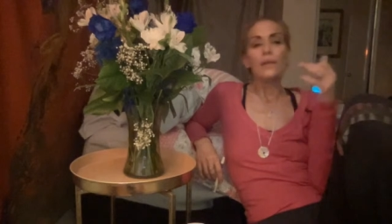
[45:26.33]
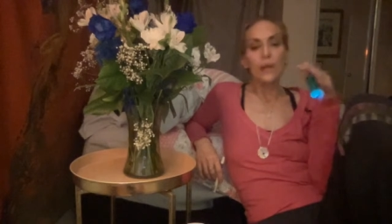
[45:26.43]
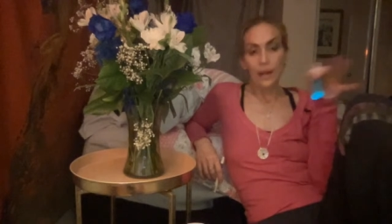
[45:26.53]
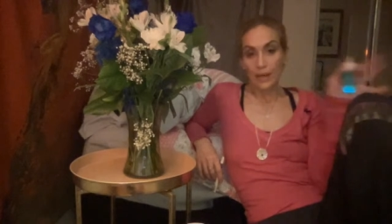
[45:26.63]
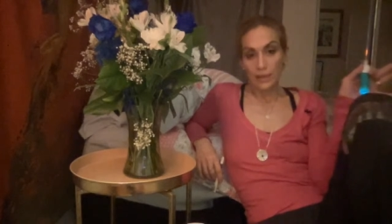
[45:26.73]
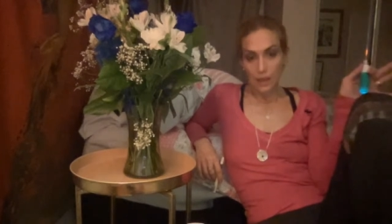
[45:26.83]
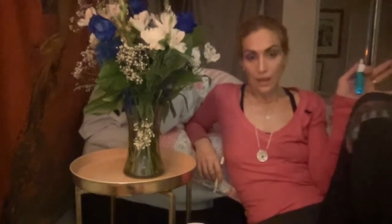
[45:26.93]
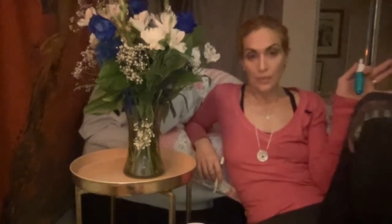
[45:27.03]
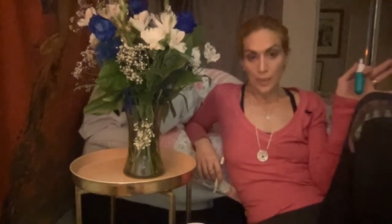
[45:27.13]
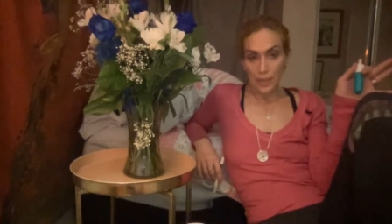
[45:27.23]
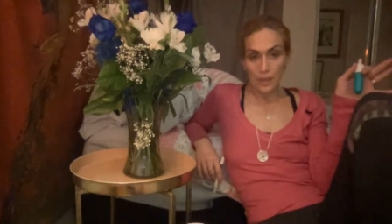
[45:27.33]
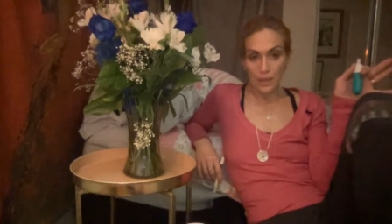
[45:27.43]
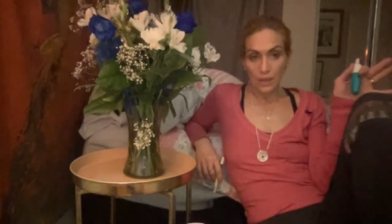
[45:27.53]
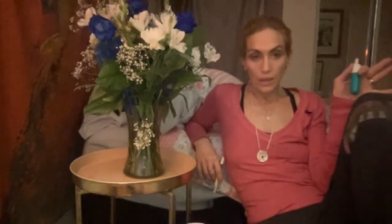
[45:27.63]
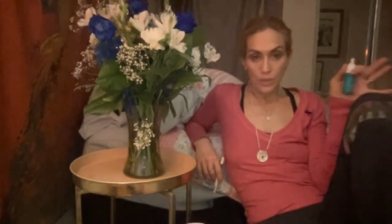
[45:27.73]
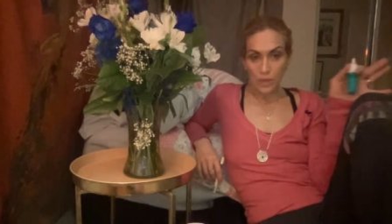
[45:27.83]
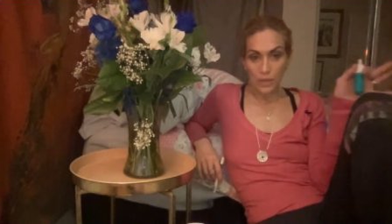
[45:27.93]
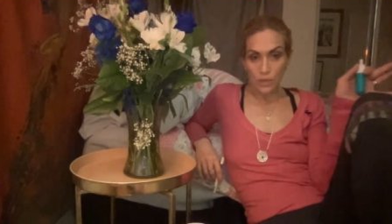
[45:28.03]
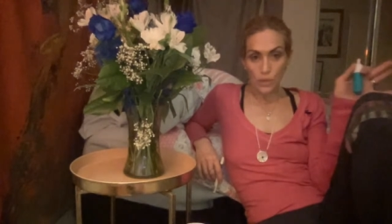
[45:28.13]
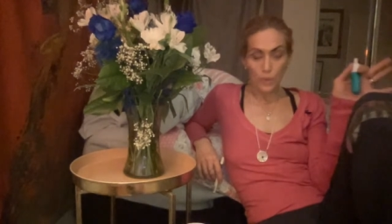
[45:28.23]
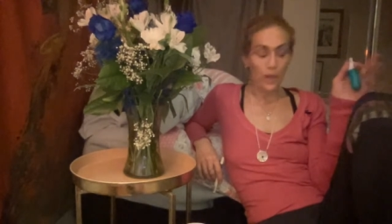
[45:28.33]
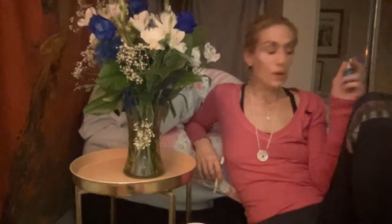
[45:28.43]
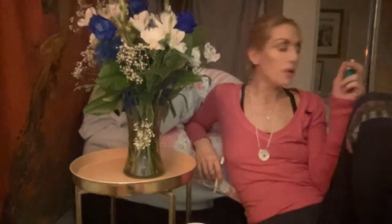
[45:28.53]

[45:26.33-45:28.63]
And I could tell immediately he was not sober.